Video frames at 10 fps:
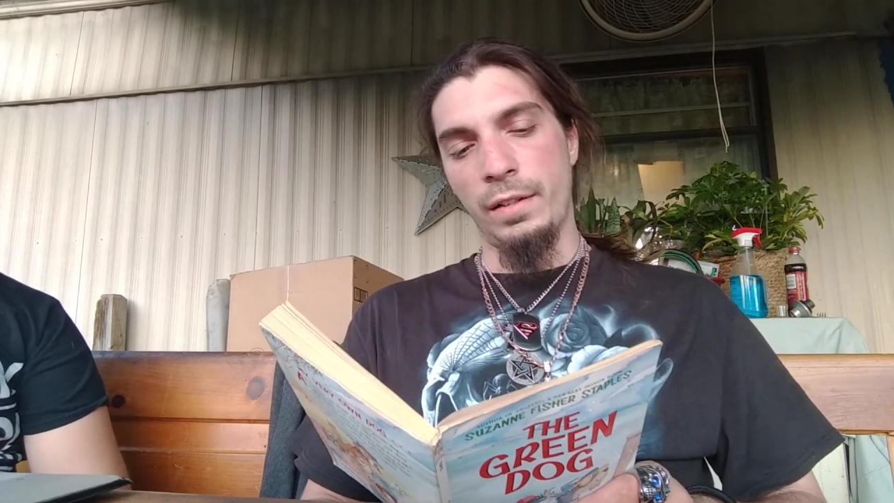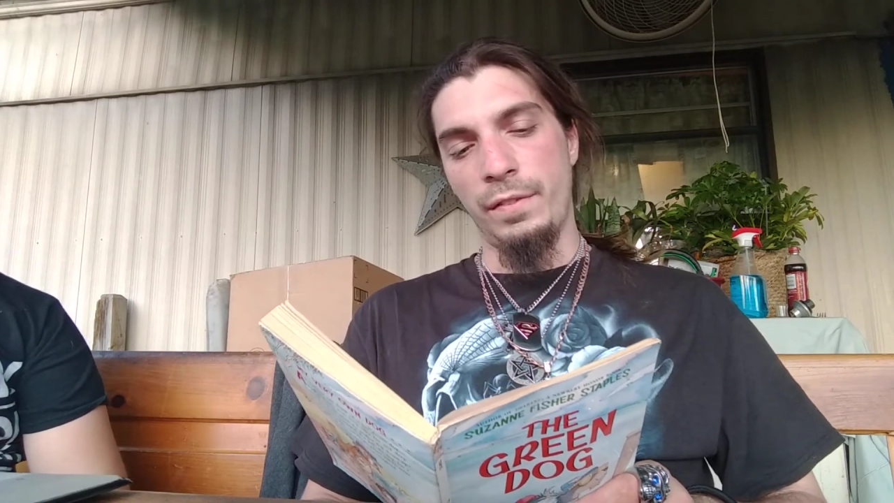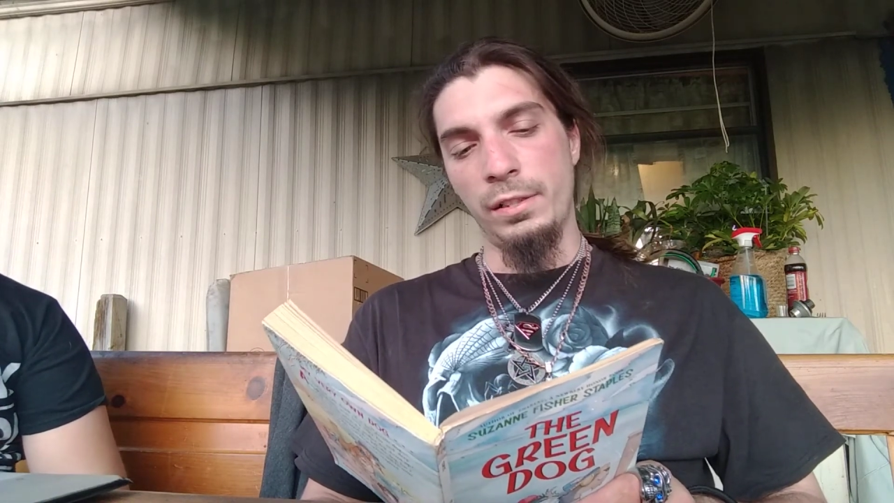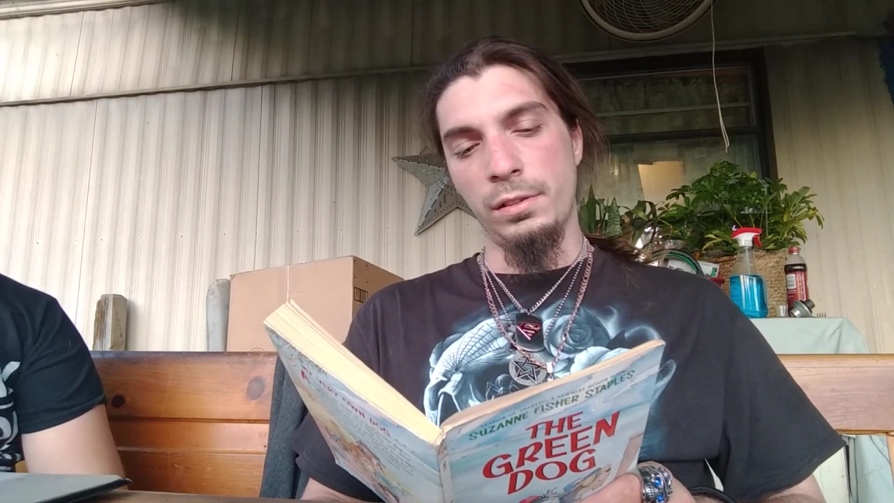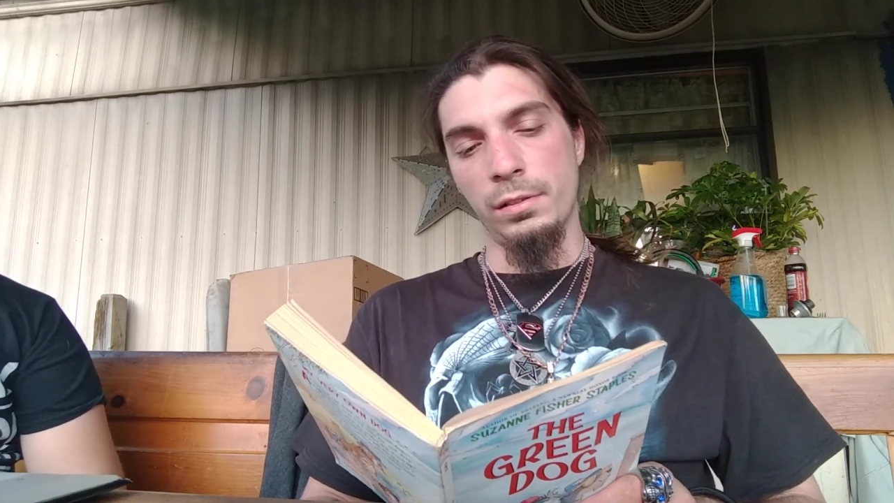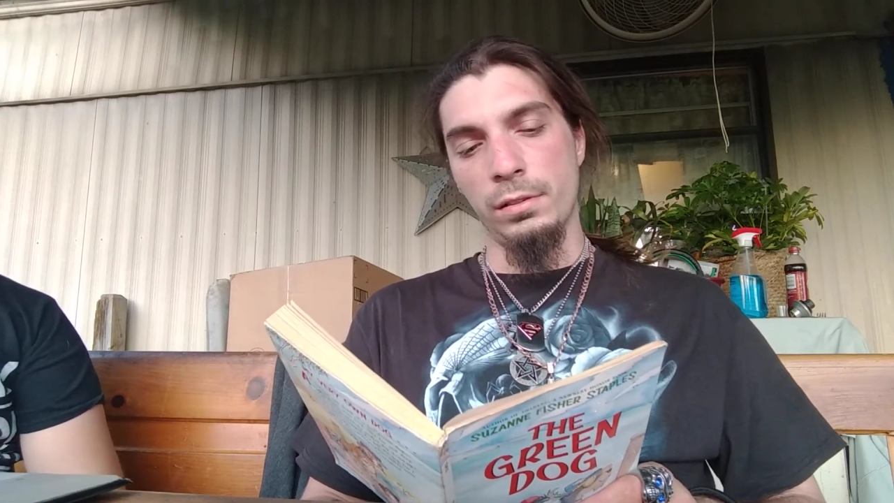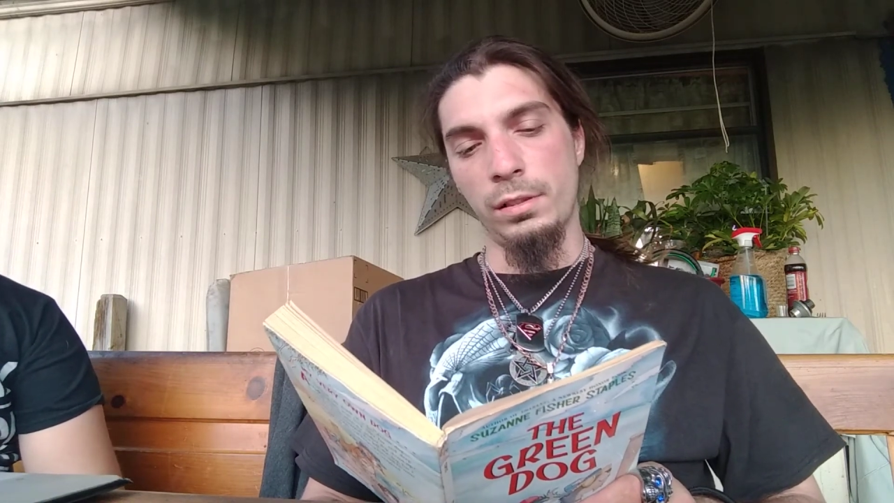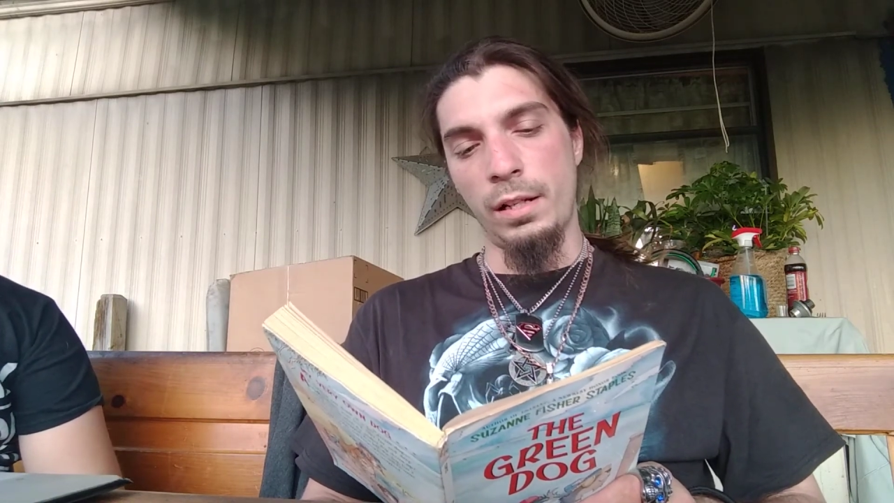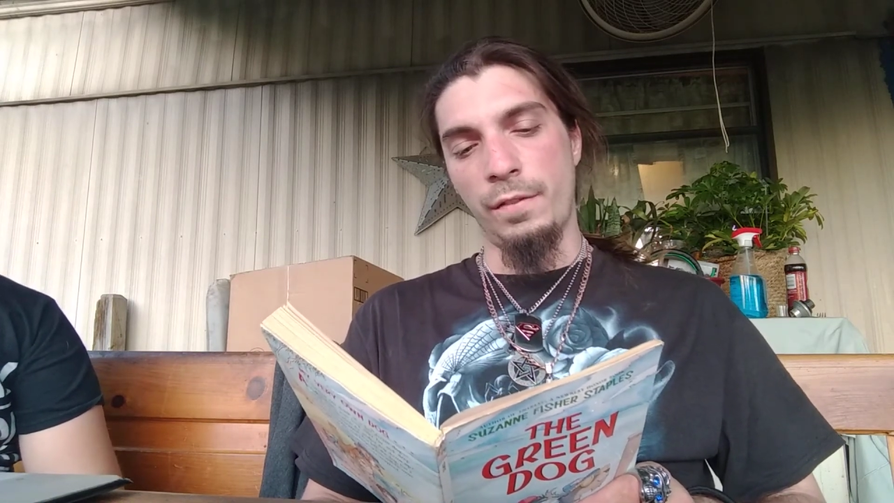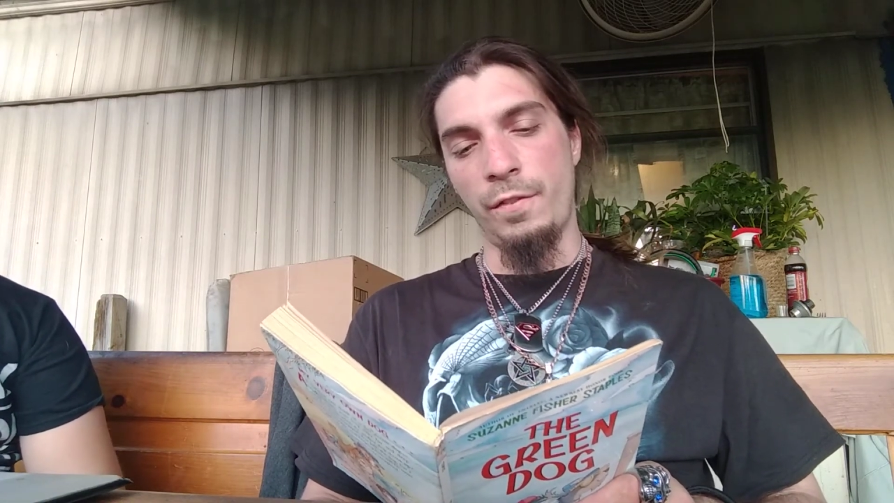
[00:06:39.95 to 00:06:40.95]

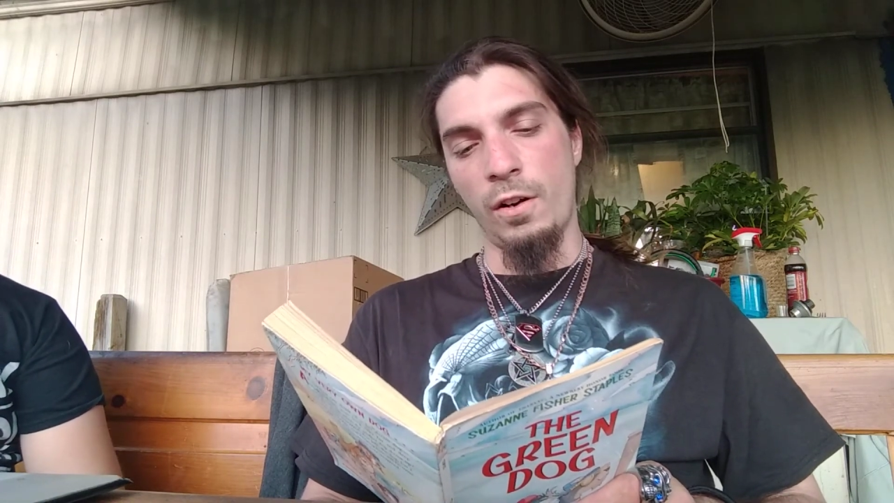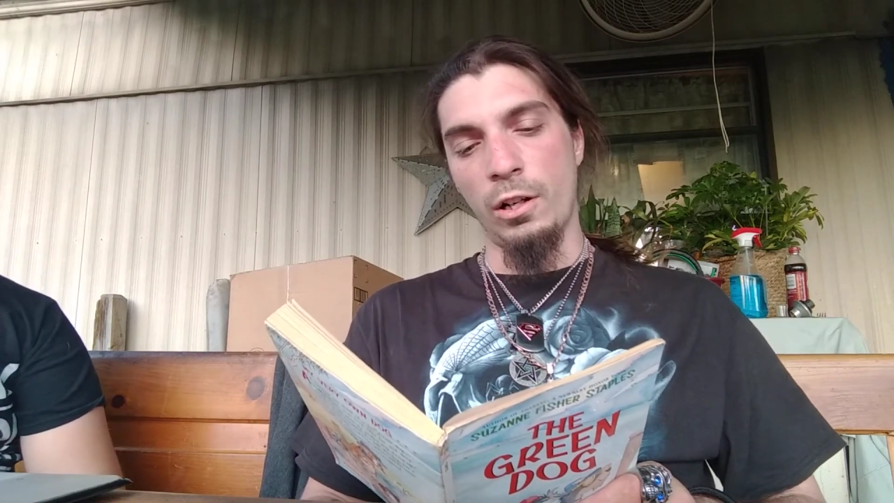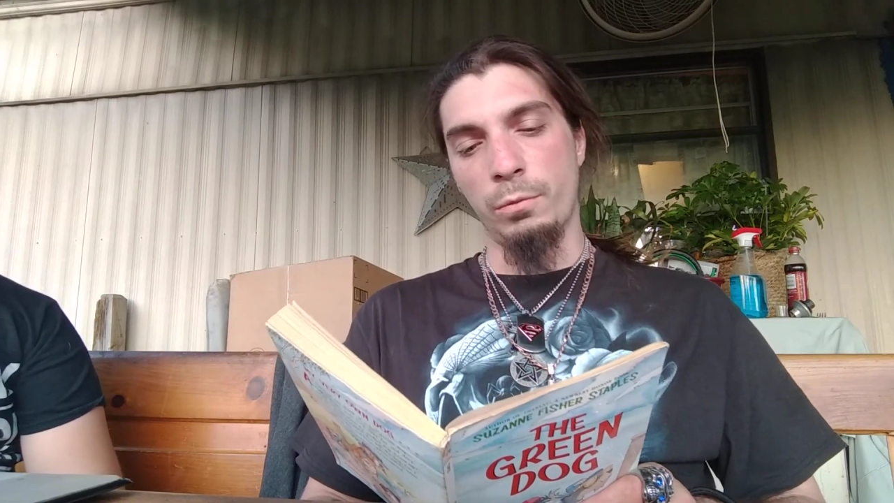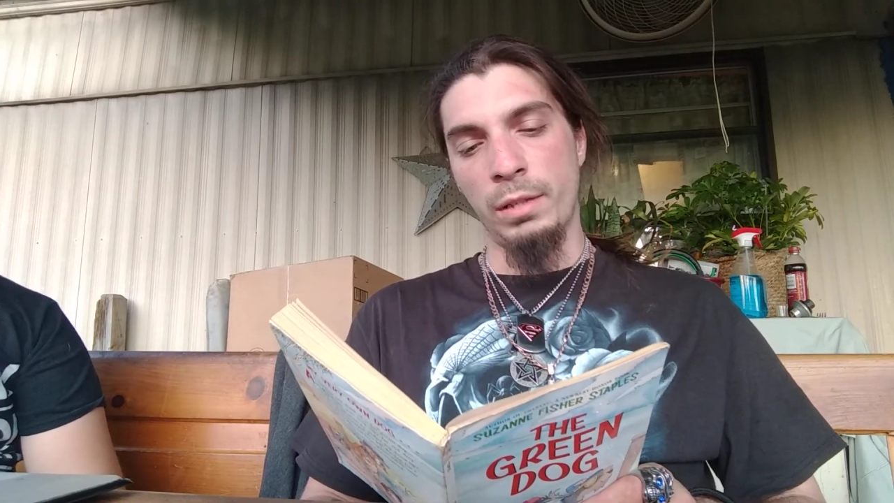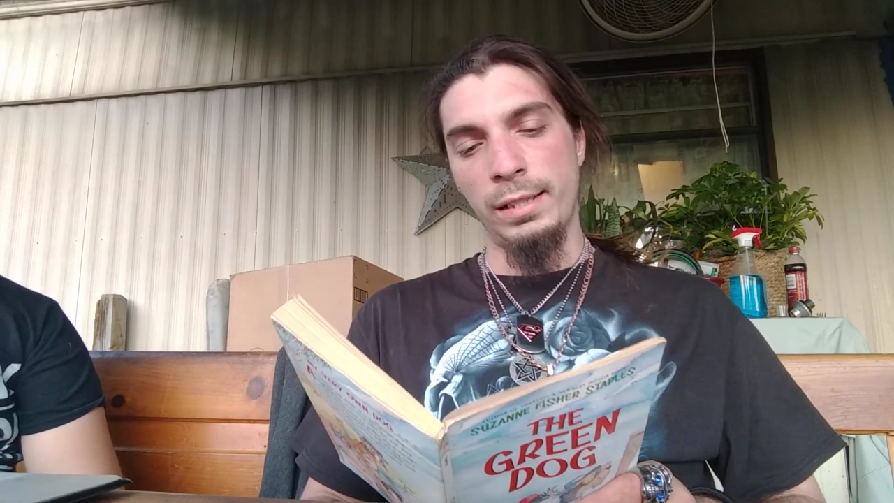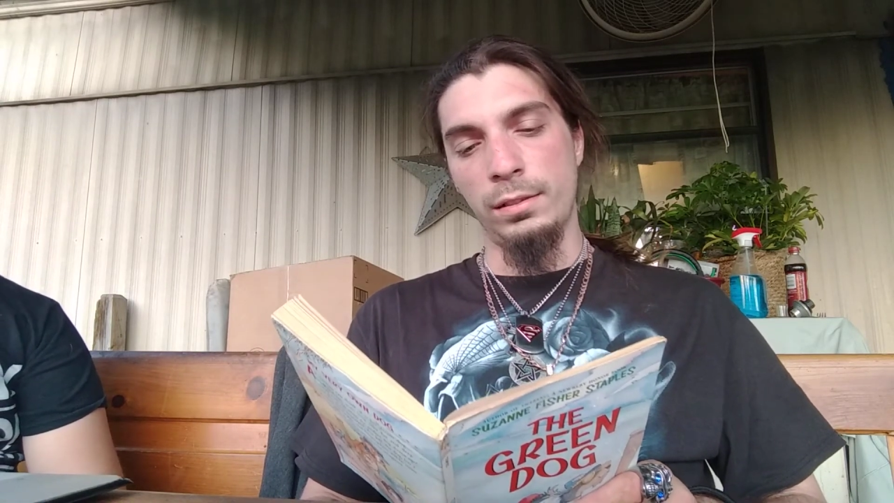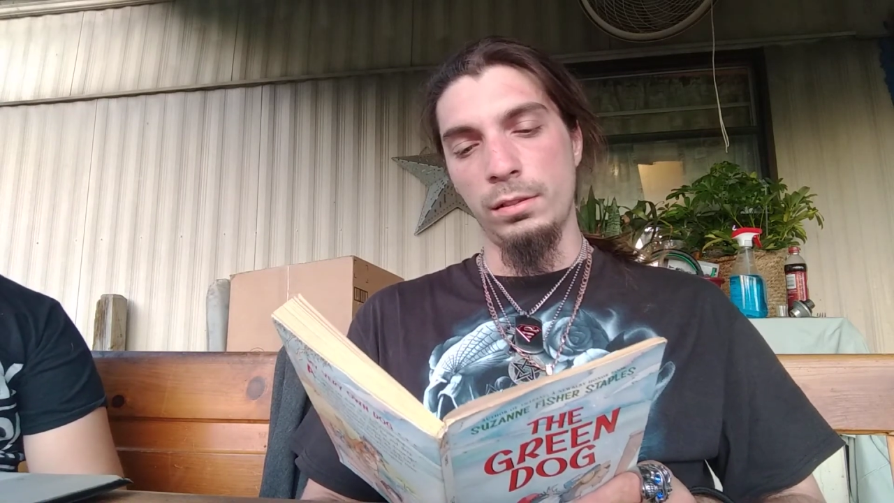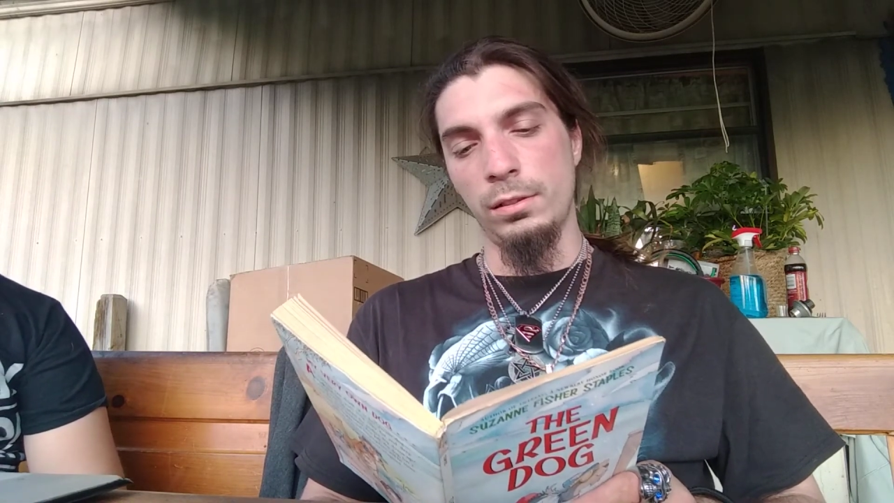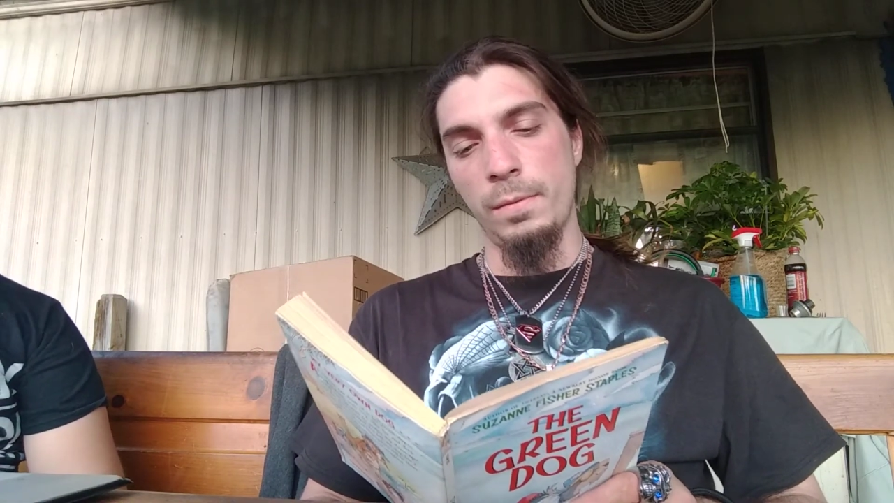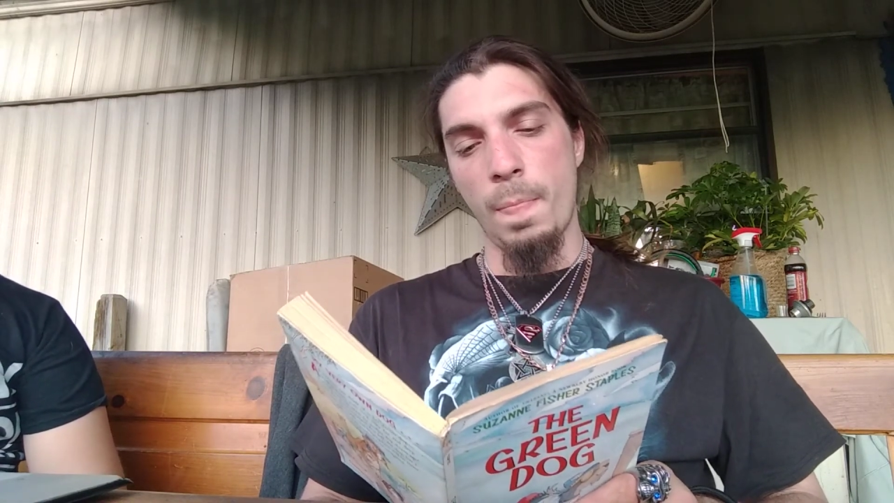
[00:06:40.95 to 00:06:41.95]
adventures in far-off places.